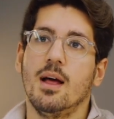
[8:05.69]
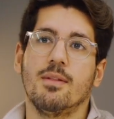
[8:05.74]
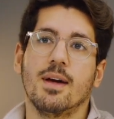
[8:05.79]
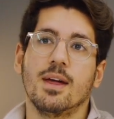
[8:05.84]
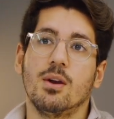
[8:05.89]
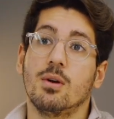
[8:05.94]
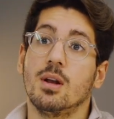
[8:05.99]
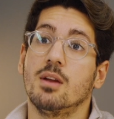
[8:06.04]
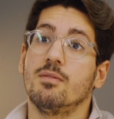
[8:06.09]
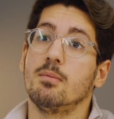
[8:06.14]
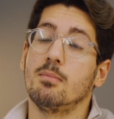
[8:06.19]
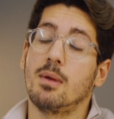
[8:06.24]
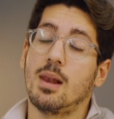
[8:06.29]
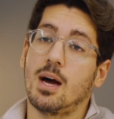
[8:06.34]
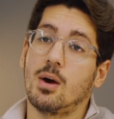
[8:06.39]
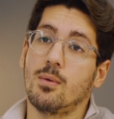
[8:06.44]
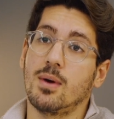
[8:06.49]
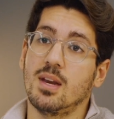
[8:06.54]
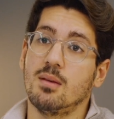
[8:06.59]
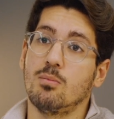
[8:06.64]
They don't live in
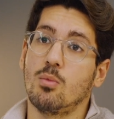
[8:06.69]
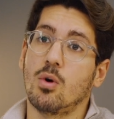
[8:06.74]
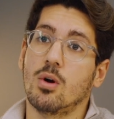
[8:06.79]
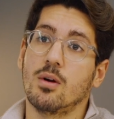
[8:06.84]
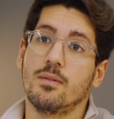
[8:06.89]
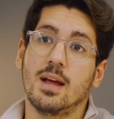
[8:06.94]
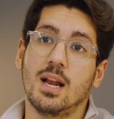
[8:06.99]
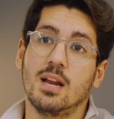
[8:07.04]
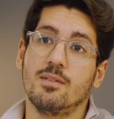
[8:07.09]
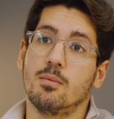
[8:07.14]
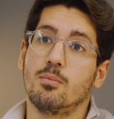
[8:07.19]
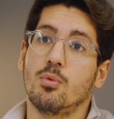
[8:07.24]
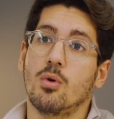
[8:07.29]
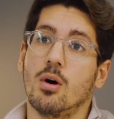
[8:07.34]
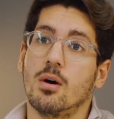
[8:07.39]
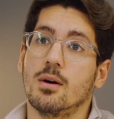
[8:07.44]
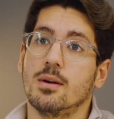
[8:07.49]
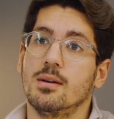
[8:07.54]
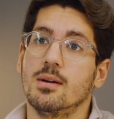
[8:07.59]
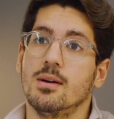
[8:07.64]
Malawi anymore. They live
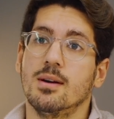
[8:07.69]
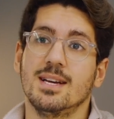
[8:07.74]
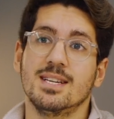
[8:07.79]
abroad.